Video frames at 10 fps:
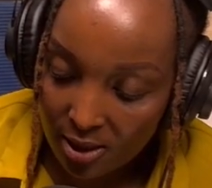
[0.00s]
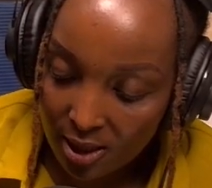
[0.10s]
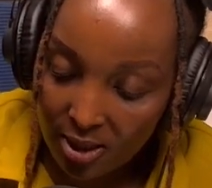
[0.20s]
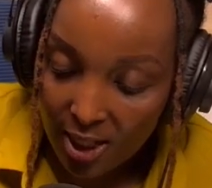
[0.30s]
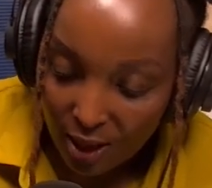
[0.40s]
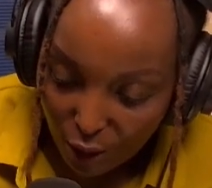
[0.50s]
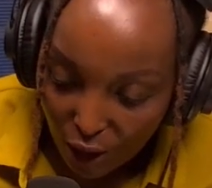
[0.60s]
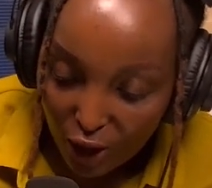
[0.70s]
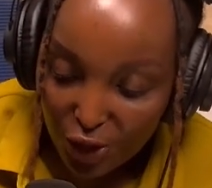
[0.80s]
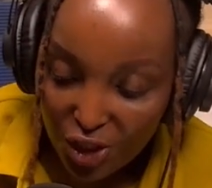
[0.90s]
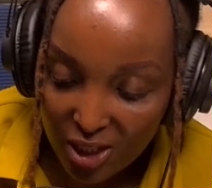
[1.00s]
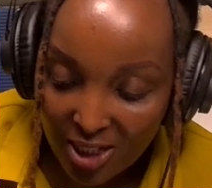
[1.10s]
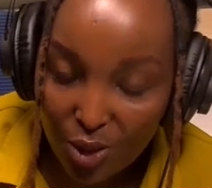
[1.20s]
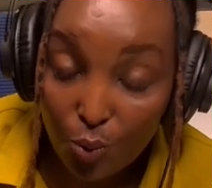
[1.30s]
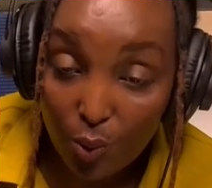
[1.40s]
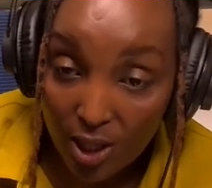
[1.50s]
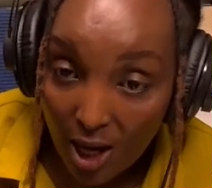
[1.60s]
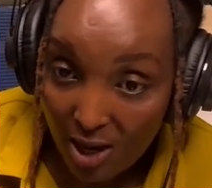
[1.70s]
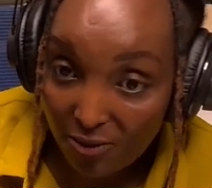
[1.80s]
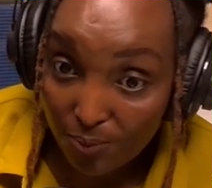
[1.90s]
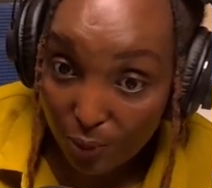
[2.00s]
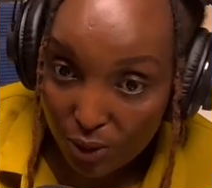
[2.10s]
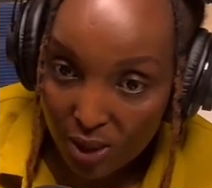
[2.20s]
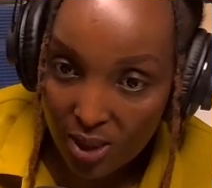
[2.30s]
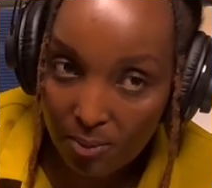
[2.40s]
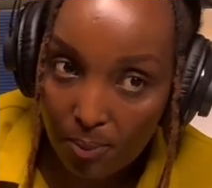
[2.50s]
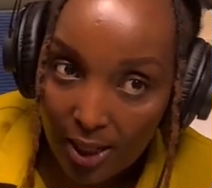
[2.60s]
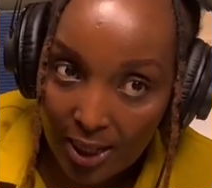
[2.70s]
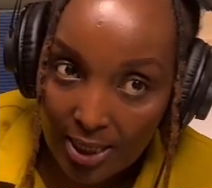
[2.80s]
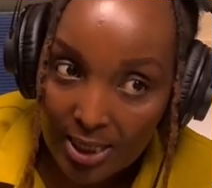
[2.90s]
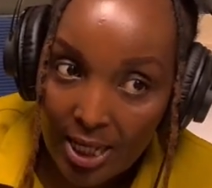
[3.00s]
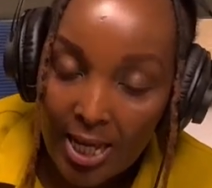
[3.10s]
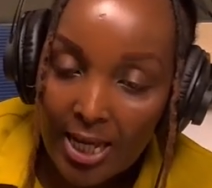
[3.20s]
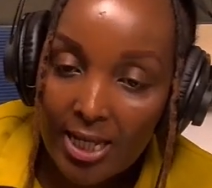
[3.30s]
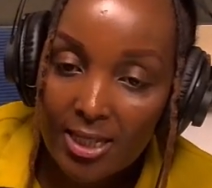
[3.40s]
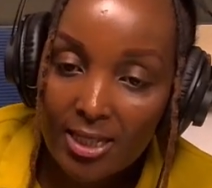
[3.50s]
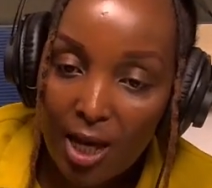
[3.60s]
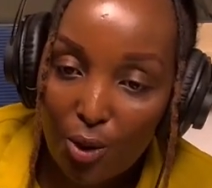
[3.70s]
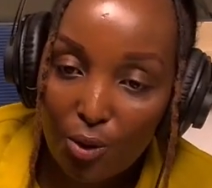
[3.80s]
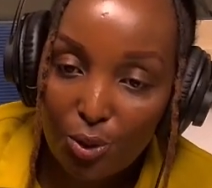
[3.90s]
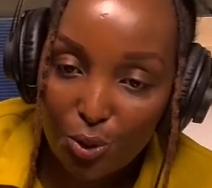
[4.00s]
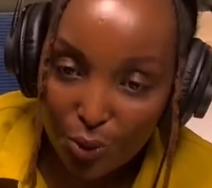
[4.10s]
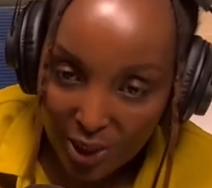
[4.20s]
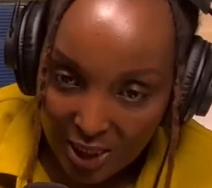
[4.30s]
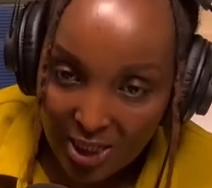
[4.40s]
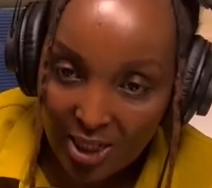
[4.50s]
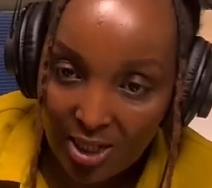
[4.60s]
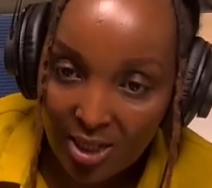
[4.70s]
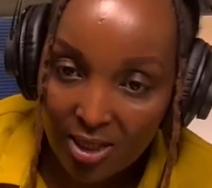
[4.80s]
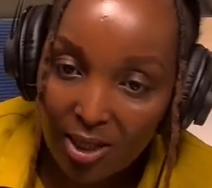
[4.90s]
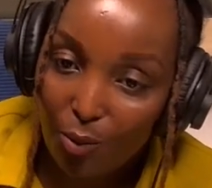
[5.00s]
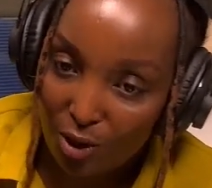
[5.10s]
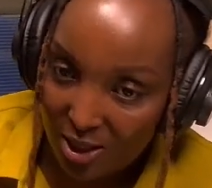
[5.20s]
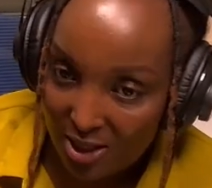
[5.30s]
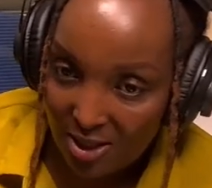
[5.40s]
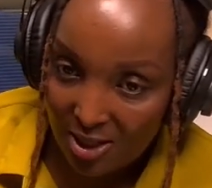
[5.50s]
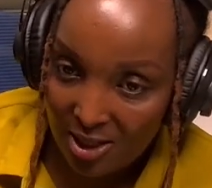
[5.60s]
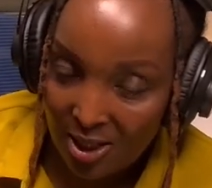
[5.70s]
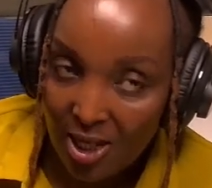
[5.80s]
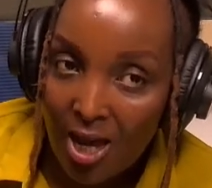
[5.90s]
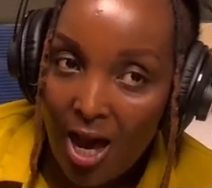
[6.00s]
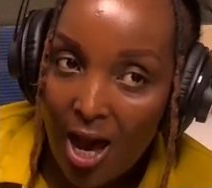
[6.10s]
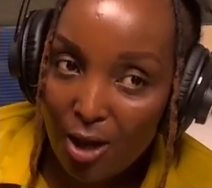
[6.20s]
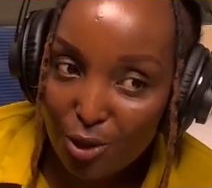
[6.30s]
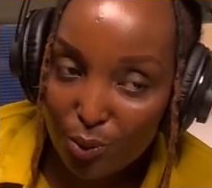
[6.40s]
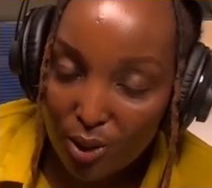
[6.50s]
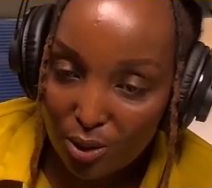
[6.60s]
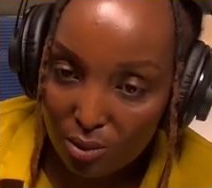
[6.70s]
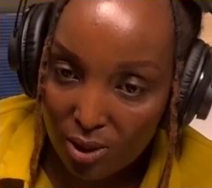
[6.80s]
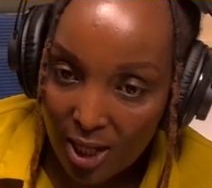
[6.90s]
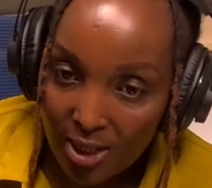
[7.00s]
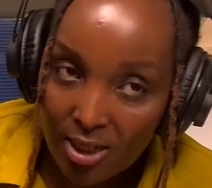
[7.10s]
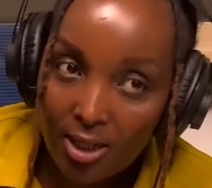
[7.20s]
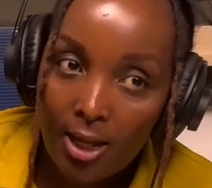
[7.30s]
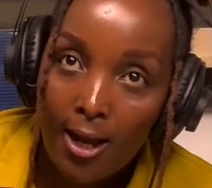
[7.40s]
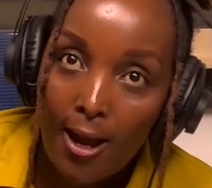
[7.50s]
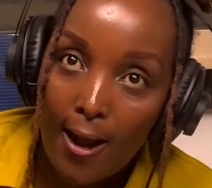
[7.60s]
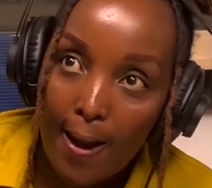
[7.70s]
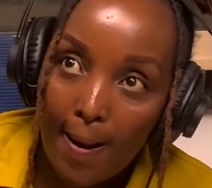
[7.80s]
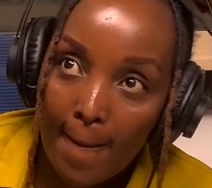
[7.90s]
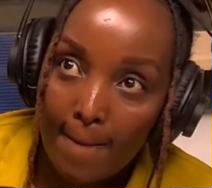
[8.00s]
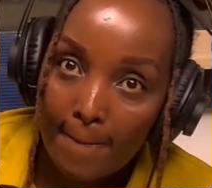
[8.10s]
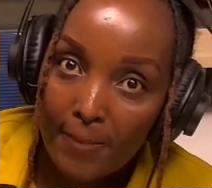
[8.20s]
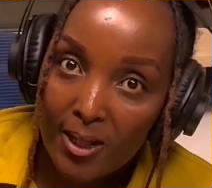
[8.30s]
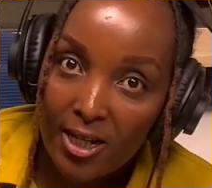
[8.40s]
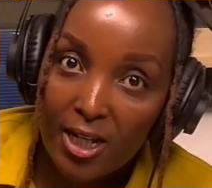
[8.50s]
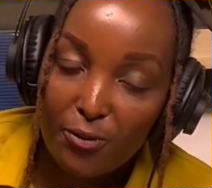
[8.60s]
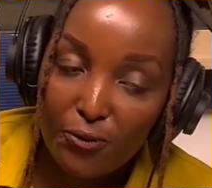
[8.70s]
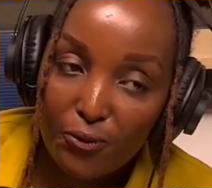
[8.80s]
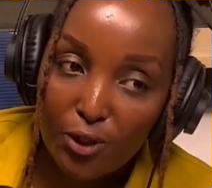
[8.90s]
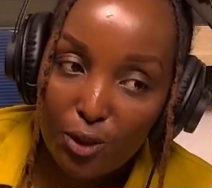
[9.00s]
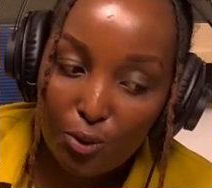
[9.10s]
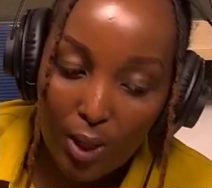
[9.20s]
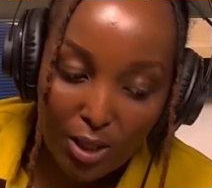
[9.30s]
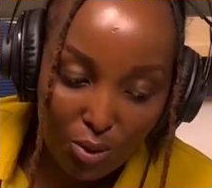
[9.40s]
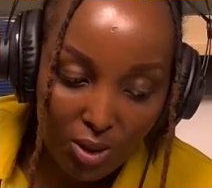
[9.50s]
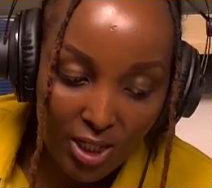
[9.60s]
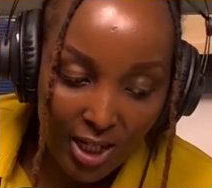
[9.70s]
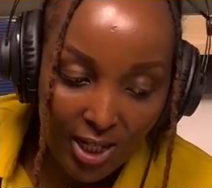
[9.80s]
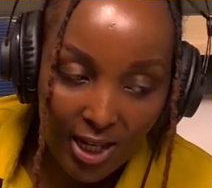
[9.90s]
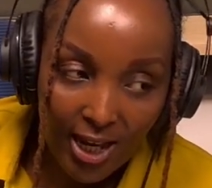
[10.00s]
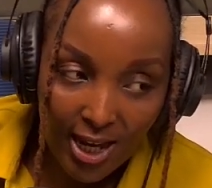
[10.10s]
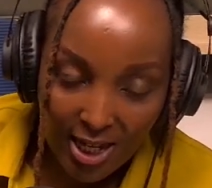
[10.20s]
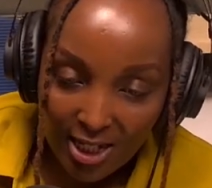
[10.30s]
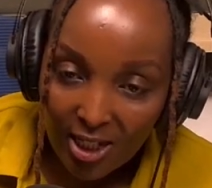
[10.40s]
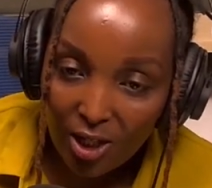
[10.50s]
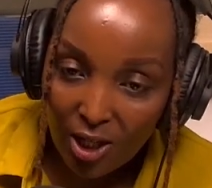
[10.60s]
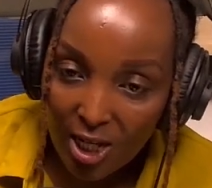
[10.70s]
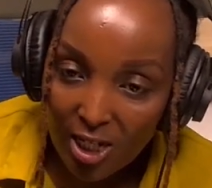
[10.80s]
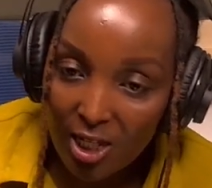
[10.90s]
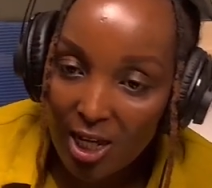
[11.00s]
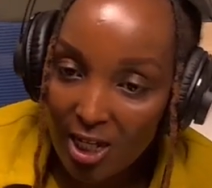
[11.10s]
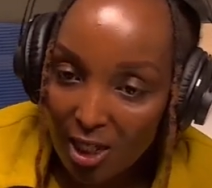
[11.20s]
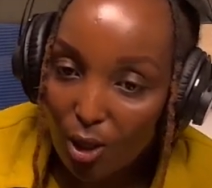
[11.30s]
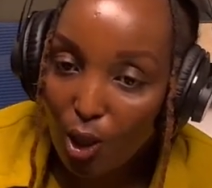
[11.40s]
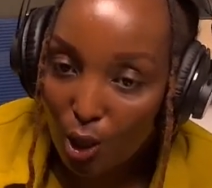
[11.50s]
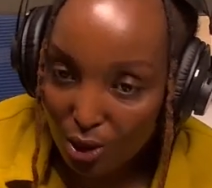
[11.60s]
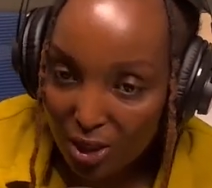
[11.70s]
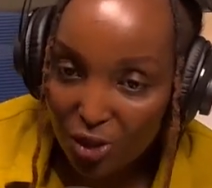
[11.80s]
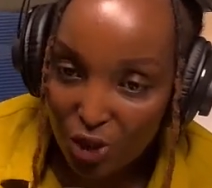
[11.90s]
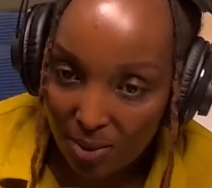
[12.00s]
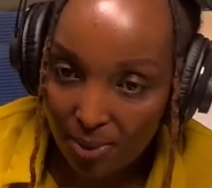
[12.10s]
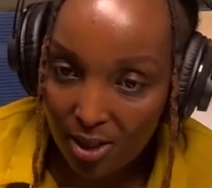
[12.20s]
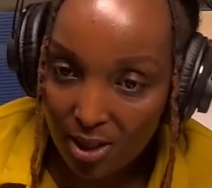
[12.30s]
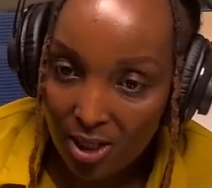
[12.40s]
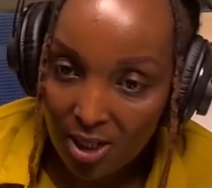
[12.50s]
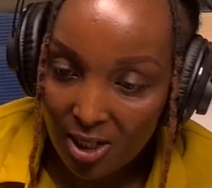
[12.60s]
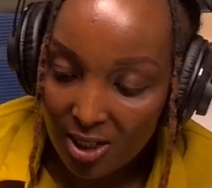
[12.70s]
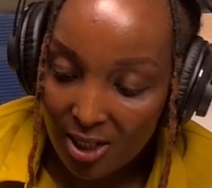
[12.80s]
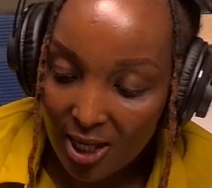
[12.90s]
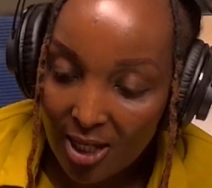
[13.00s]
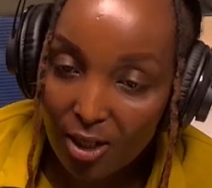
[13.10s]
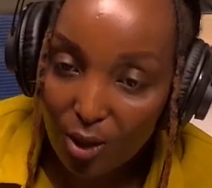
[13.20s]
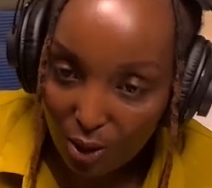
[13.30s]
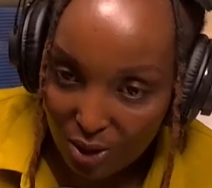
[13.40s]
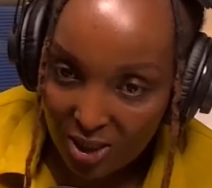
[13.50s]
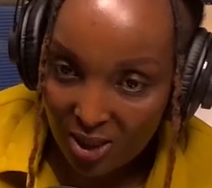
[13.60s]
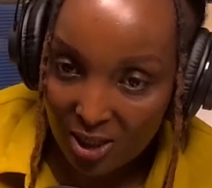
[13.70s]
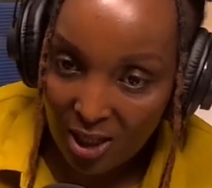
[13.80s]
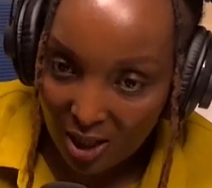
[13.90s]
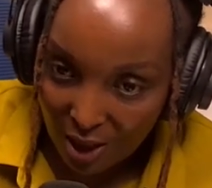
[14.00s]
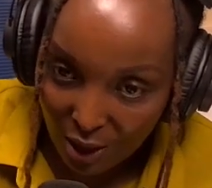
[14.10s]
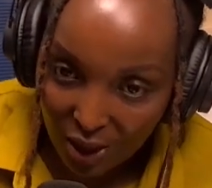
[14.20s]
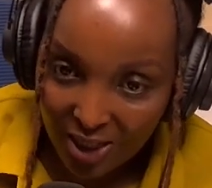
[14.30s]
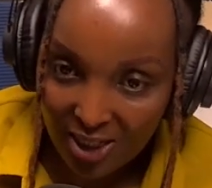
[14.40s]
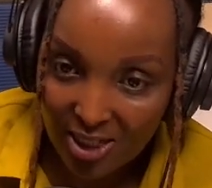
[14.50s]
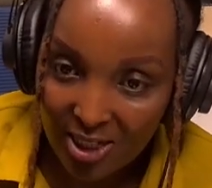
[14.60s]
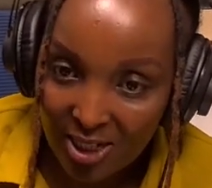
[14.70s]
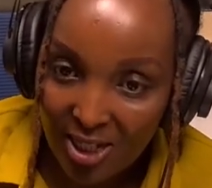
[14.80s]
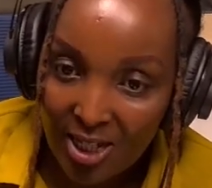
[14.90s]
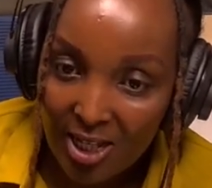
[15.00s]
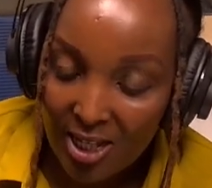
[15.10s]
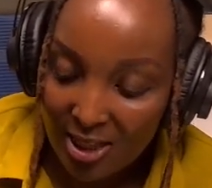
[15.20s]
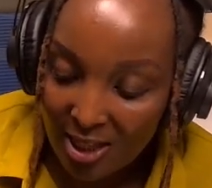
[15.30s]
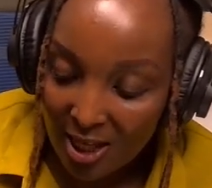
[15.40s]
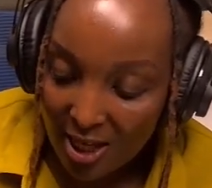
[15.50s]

technology that we have put in place is now treating the water. How do we do that? If you are to take any closed chamber and close it, lock it, there